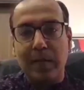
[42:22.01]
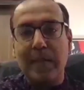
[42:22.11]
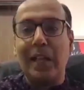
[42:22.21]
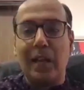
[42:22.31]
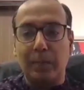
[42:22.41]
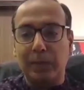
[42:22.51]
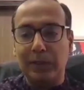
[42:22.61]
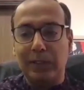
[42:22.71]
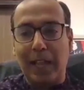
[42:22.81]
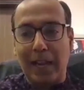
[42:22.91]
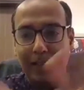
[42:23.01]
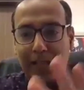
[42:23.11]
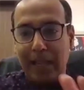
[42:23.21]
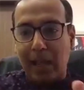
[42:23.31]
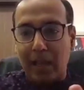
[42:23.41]
3 cubs, and
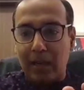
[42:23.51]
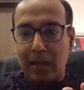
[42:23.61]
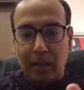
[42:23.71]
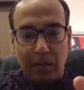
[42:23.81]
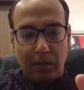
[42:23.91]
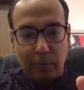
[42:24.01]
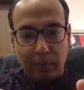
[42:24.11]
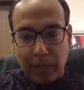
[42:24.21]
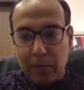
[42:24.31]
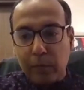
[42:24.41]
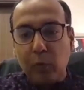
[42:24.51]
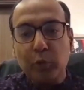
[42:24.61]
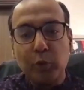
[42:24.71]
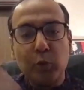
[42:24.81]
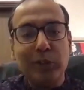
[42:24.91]
they are being
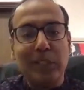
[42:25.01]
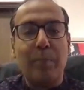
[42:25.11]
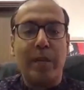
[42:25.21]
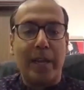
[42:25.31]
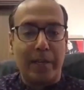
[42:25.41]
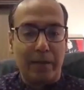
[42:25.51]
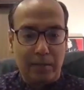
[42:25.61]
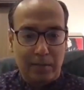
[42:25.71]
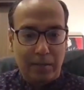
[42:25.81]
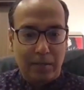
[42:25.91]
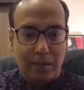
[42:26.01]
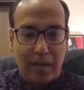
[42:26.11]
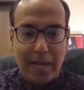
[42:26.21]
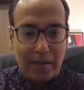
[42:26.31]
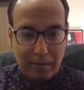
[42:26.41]
forced to separate, right?